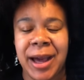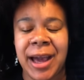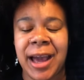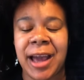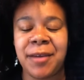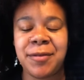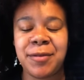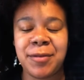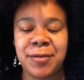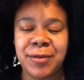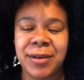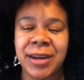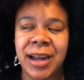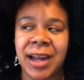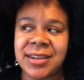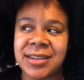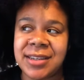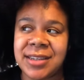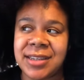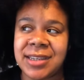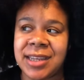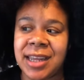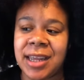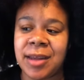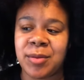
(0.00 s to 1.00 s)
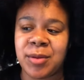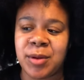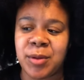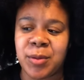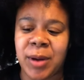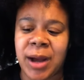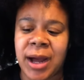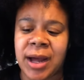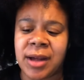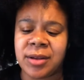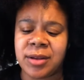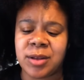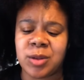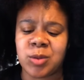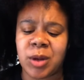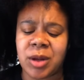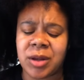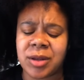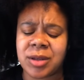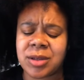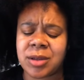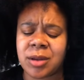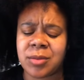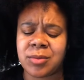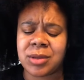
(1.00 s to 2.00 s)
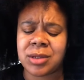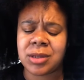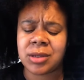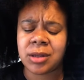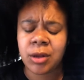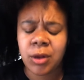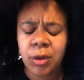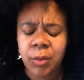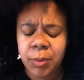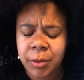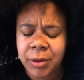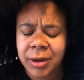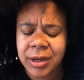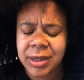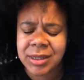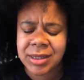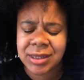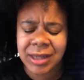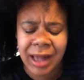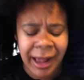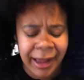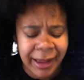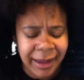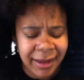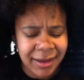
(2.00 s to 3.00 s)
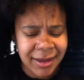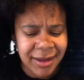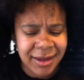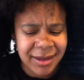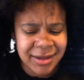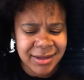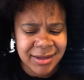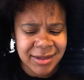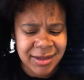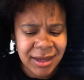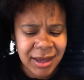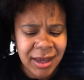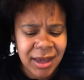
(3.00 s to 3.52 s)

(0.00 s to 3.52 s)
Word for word: I haven't reacted to him in a while as well so I'm super excited